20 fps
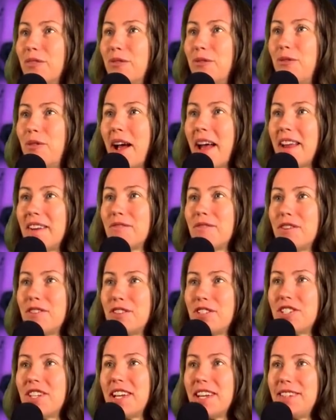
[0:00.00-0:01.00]
When will
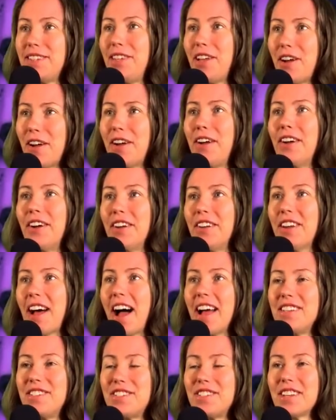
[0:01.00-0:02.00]
she learn?
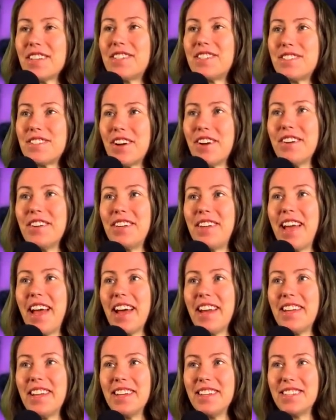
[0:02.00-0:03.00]
I just don't
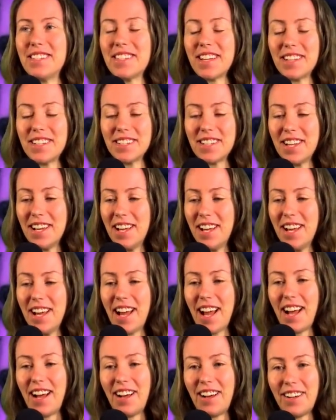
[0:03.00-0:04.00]
get it. So,
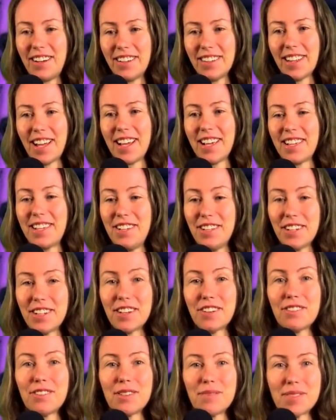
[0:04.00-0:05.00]
like, you
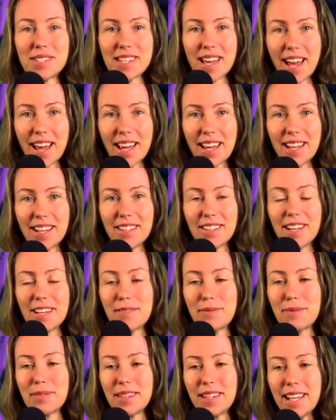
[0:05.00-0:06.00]
know what I'm saying?
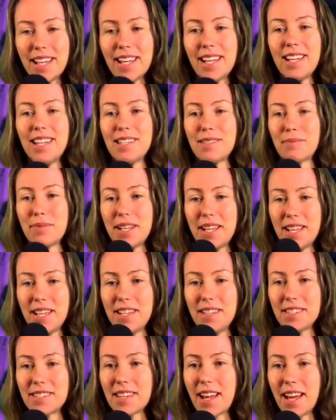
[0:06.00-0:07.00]
Like, please,
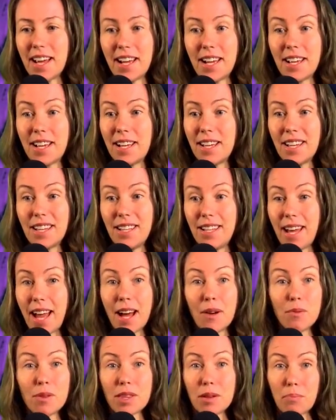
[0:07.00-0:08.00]
like,
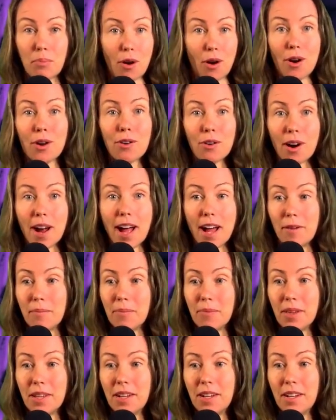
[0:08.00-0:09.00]
get with the program.